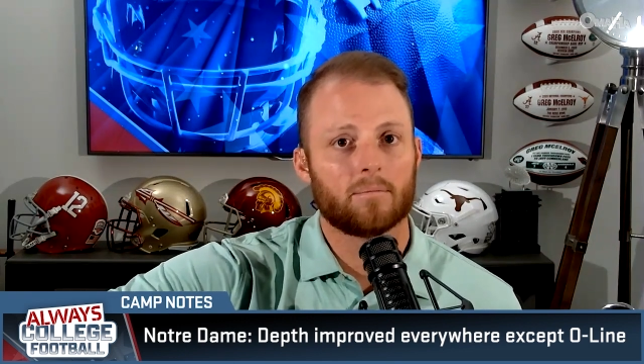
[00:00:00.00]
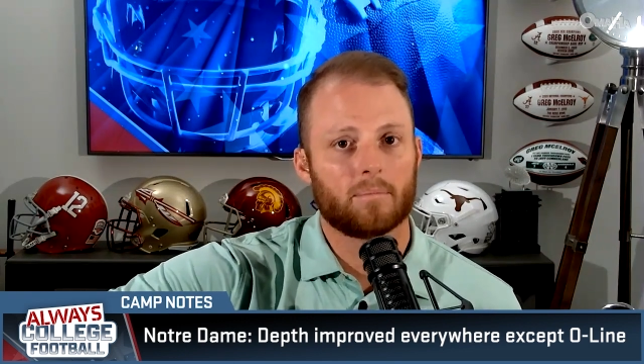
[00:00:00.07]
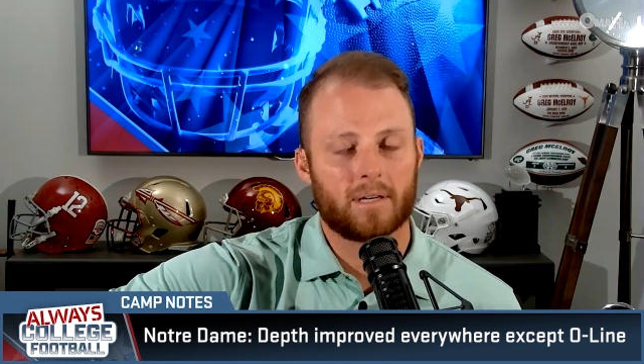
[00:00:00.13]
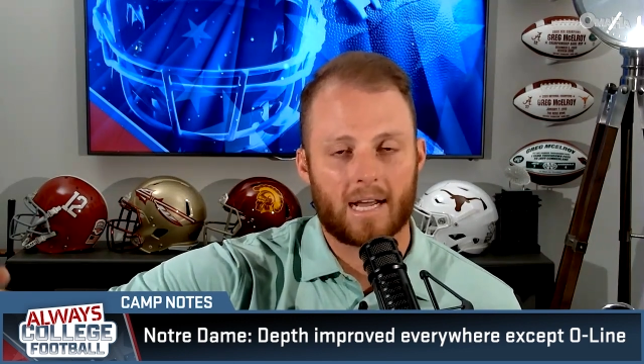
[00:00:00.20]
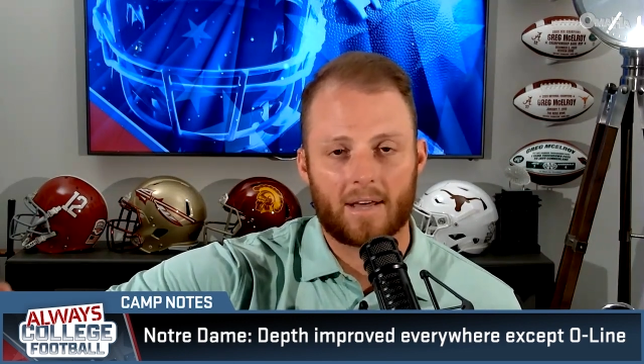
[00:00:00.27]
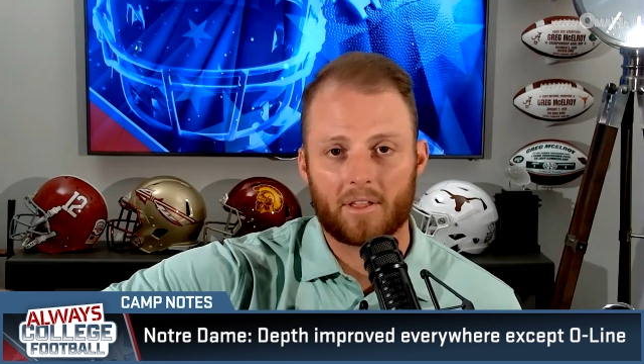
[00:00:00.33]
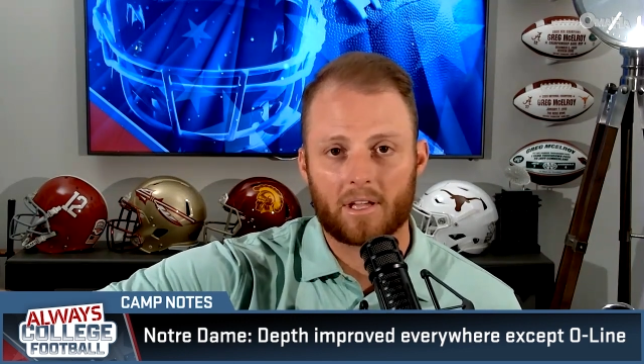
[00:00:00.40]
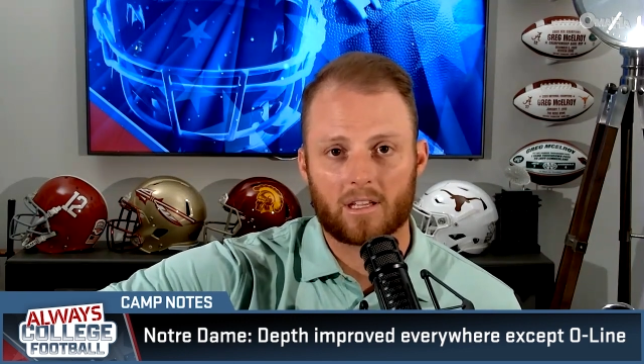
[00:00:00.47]
but
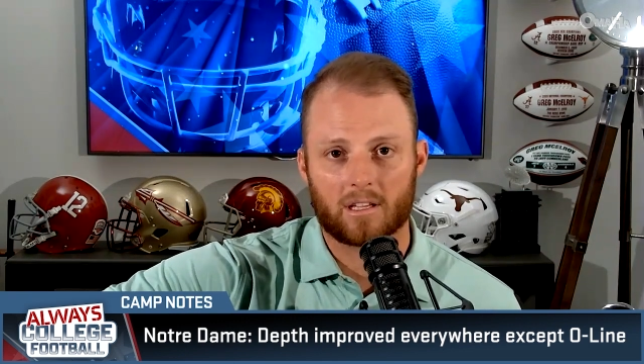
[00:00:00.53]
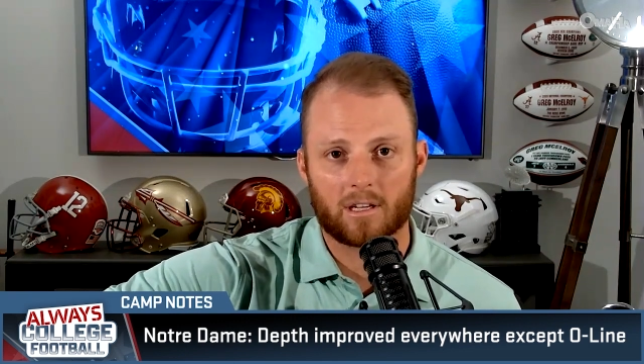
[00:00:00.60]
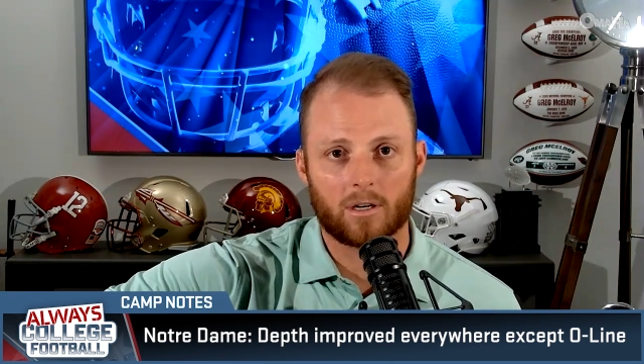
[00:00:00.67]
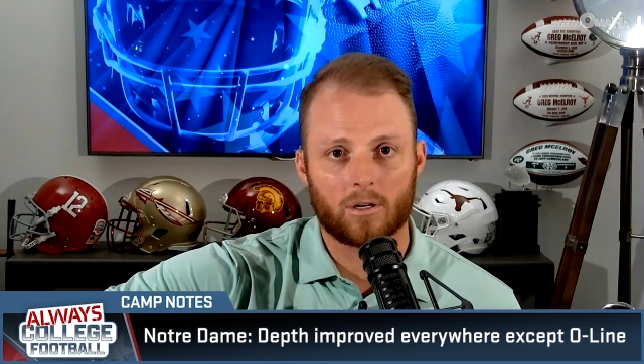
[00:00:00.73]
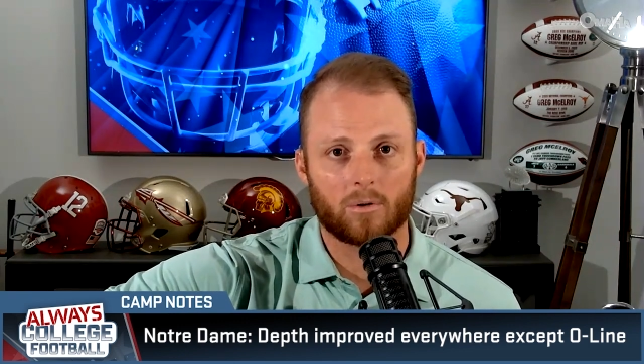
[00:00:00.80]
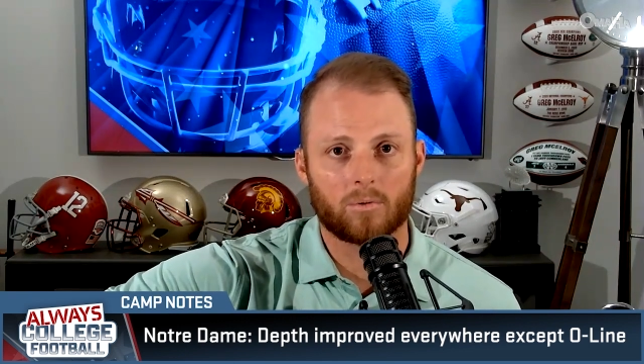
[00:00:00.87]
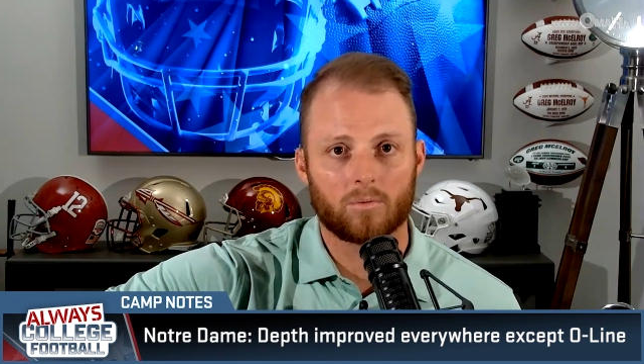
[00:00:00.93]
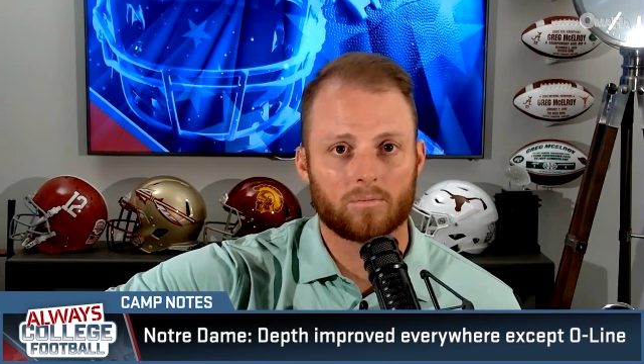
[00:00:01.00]
now they can
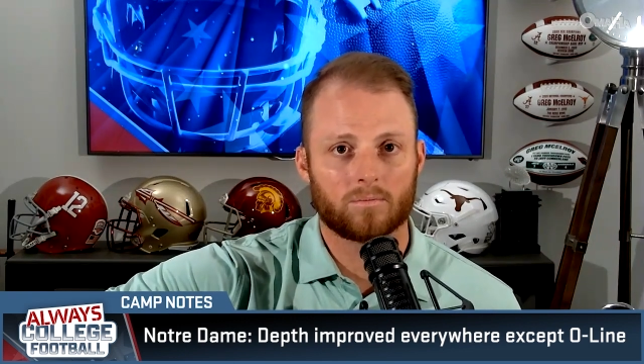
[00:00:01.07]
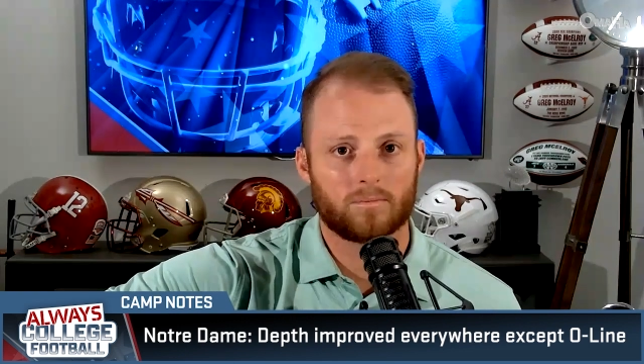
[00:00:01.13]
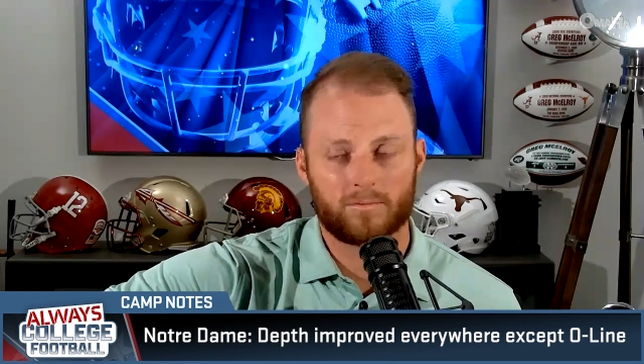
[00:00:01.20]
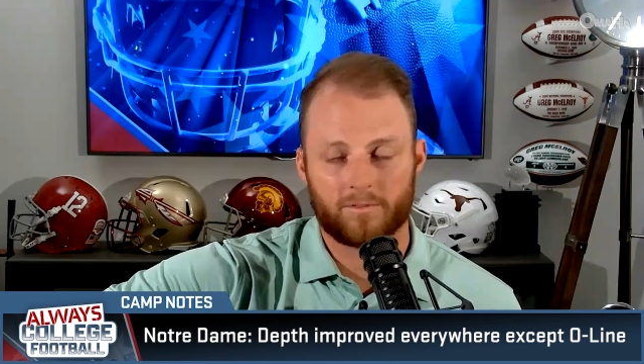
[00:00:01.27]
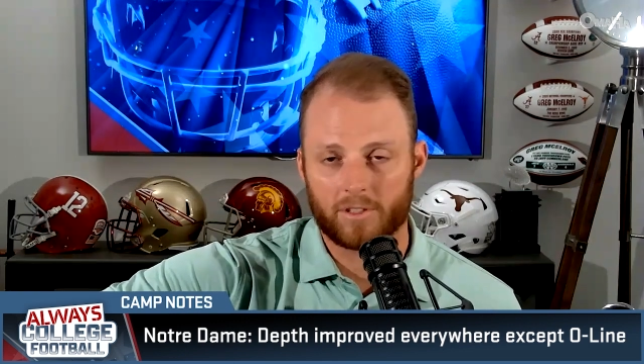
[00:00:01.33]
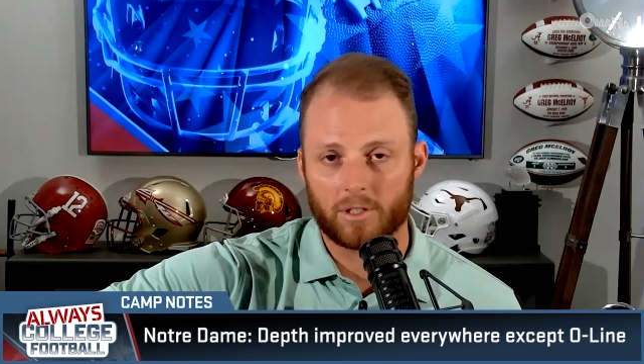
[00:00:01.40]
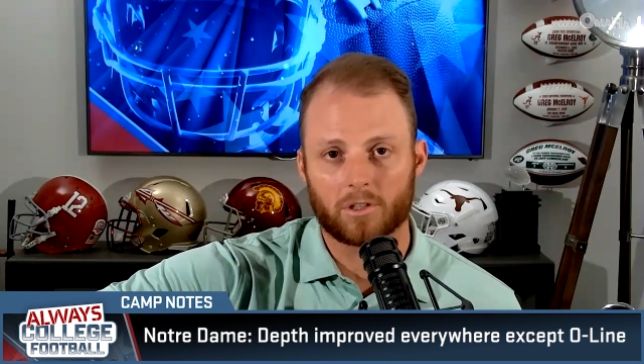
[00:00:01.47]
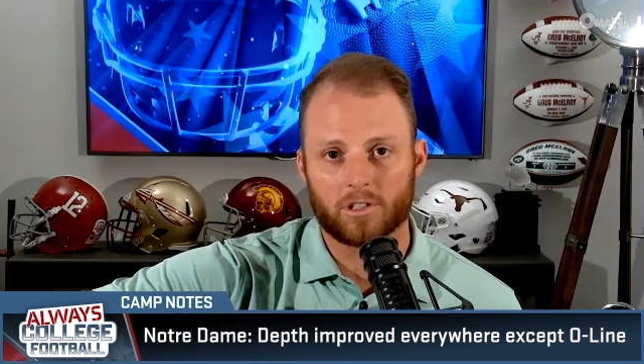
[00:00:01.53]
go
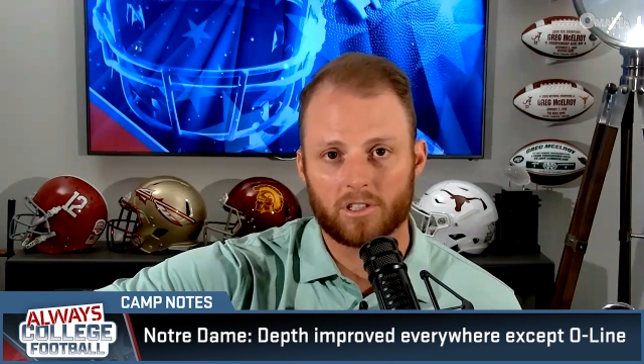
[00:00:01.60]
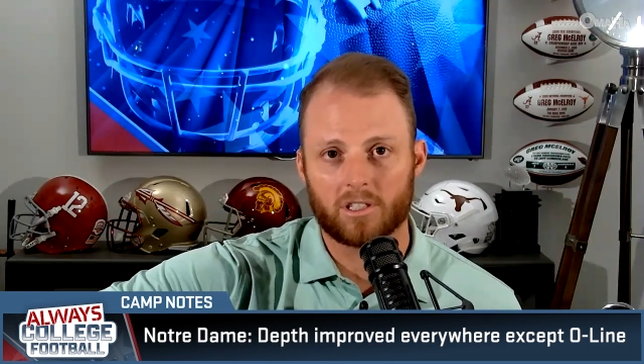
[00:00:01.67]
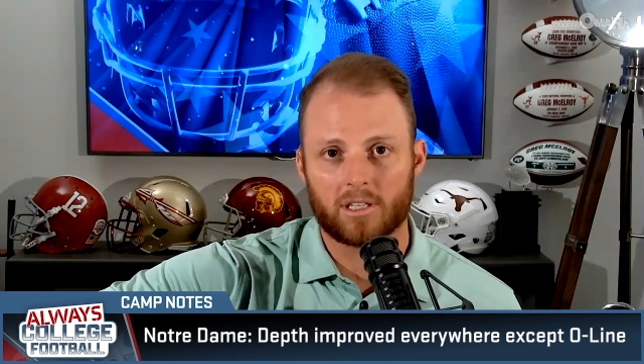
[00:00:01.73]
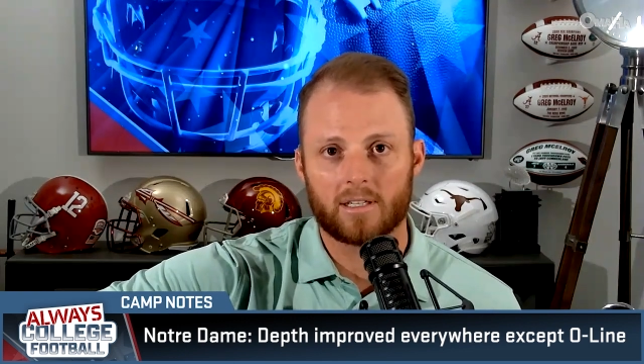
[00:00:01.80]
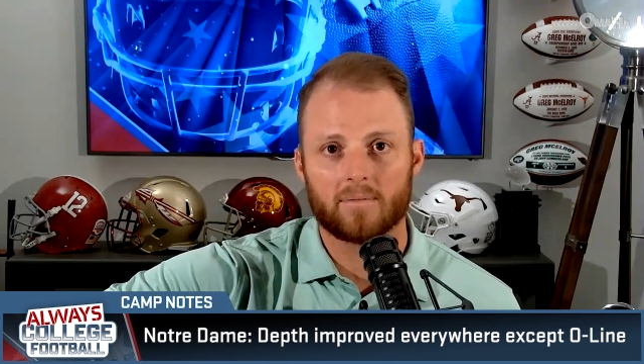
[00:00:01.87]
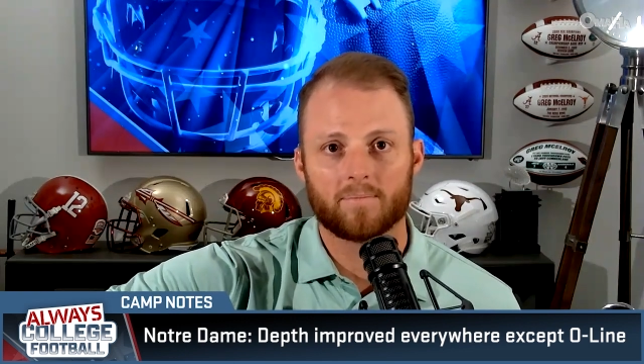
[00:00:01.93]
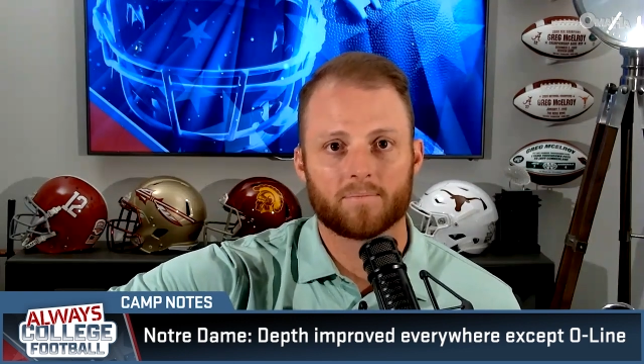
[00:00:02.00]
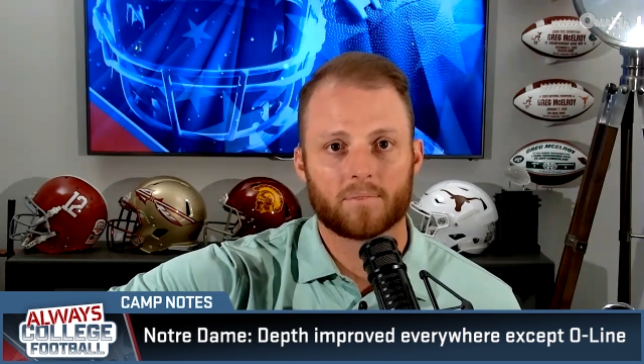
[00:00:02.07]
and feel
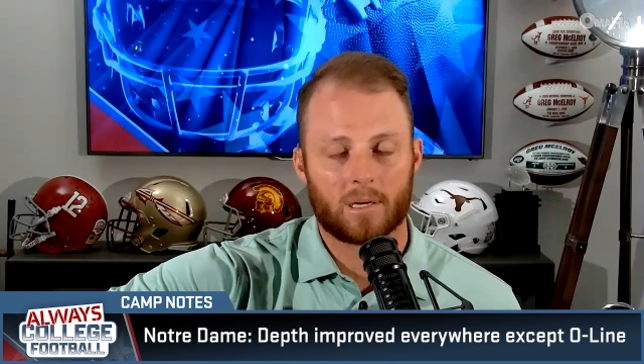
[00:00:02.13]
good